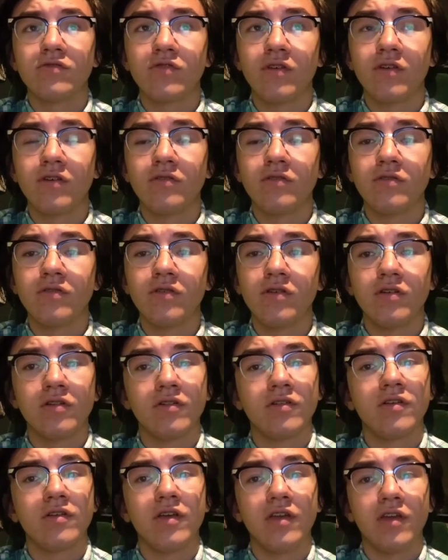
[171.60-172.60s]
So,
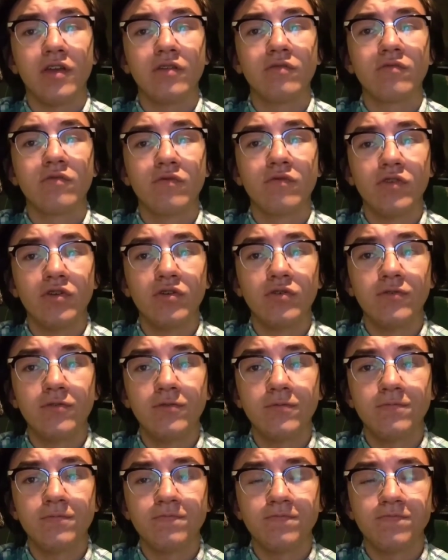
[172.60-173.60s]
in
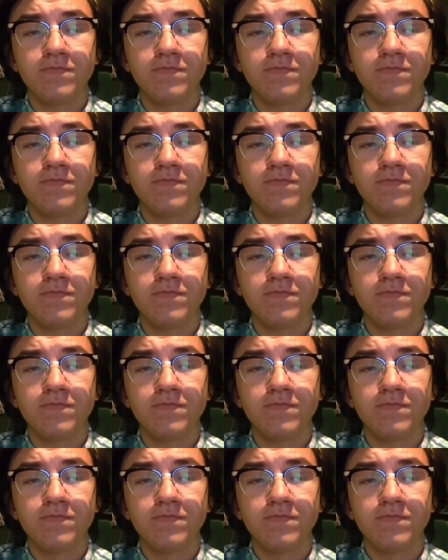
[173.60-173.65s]
review,